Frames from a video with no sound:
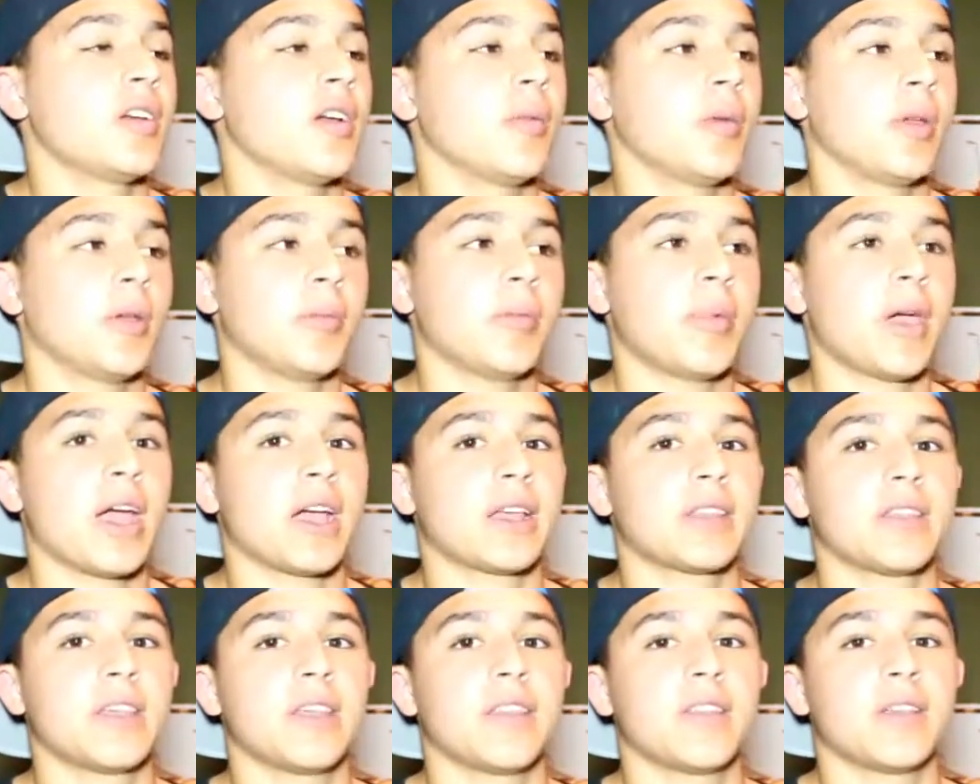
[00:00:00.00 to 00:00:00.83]
I mean,
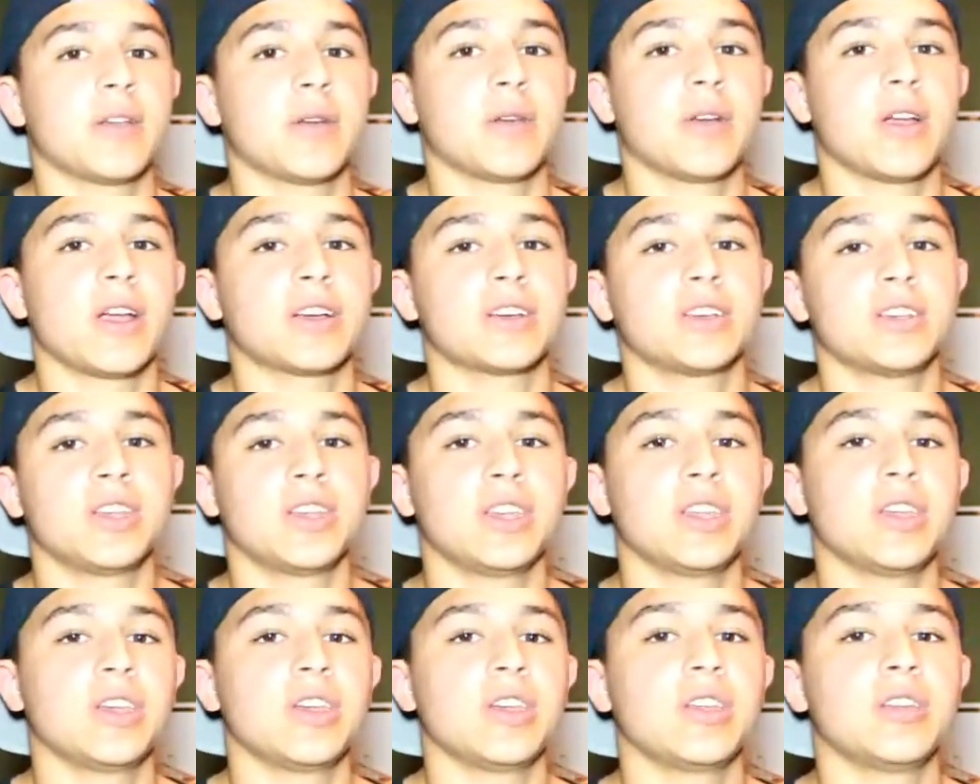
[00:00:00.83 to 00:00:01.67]
back then they were actually
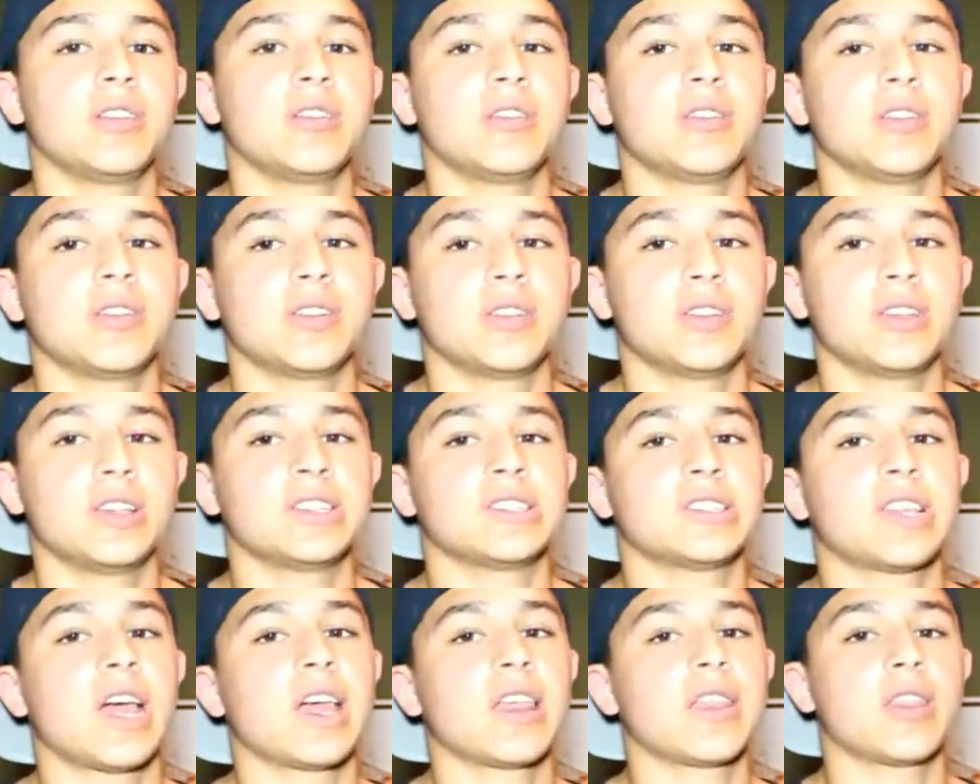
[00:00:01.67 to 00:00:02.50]
good, or at
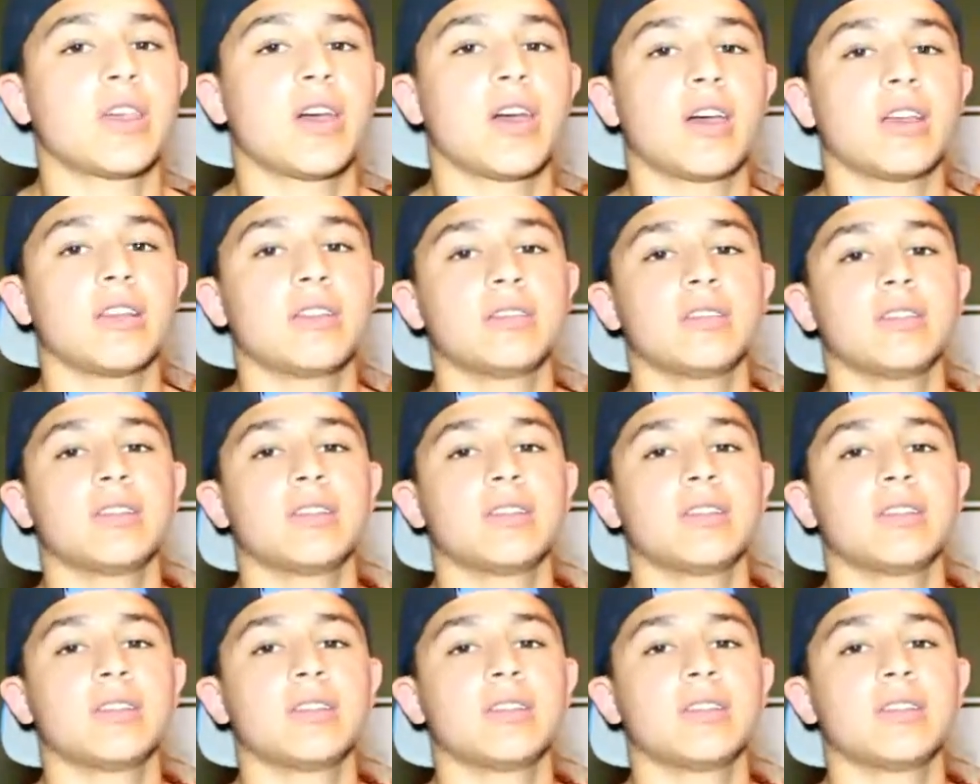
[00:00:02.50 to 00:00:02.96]
least I thought.